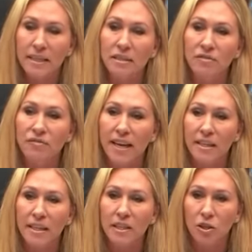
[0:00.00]
and he is
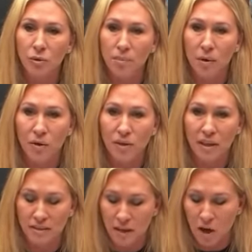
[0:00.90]
failing to uphold
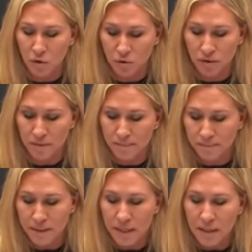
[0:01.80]
his oath.
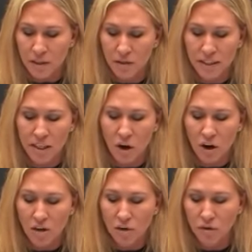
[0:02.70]
You see,
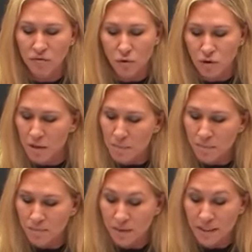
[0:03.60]
Article
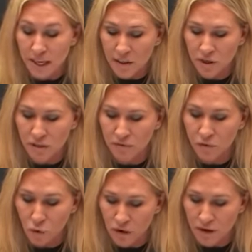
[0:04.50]
4, Section
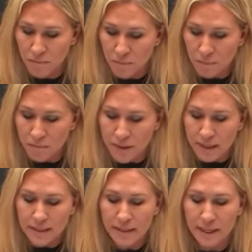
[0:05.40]
4
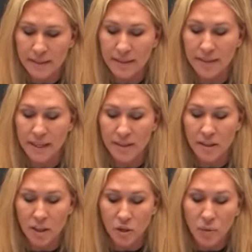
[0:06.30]
says that
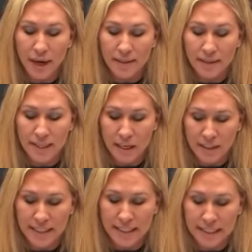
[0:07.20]
the U.S.
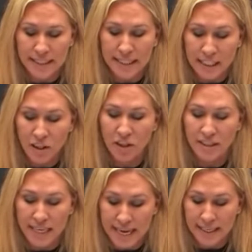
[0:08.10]
guarantees each
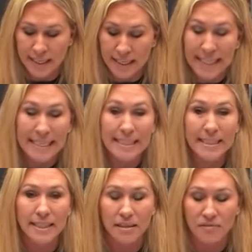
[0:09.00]
state
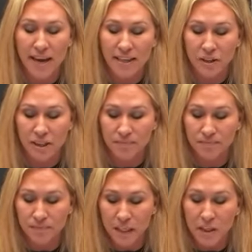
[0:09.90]
against
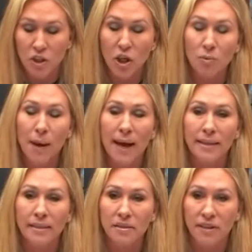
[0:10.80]
invasion. Joe
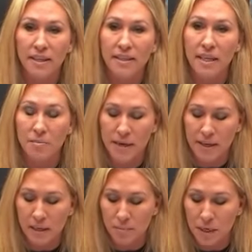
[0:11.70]
Biden is failing the
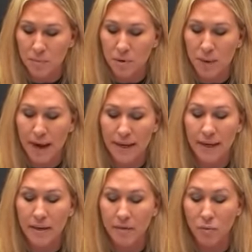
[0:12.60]
American people
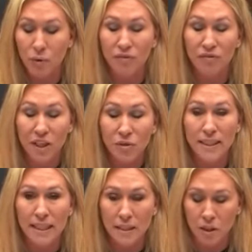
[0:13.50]
by
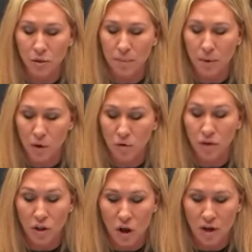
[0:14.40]
refusing to
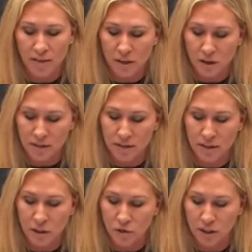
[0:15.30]
uphold the law and the
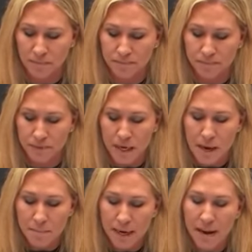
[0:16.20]
Constitution.
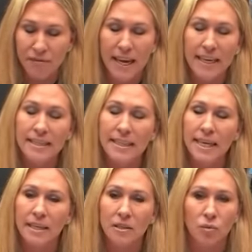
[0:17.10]
But
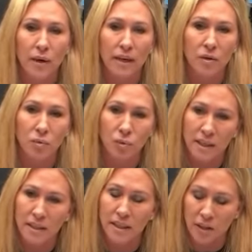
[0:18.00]
Afghanistan is where it
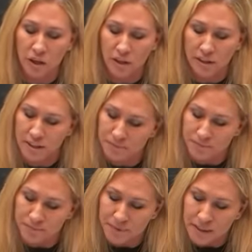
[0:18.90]
really hurt.
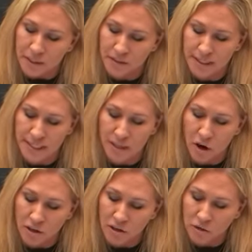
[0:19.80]
You see,
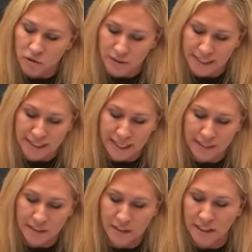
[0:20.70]
Article 3,
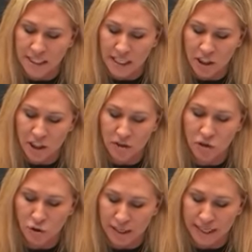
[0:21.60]
Section
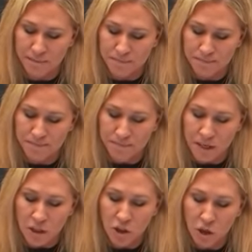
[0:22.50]
3,
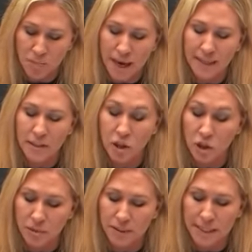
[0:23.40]
Joe Biden
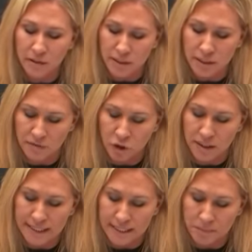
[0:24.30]
could be guilty of
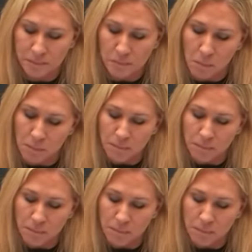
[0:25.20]
treason.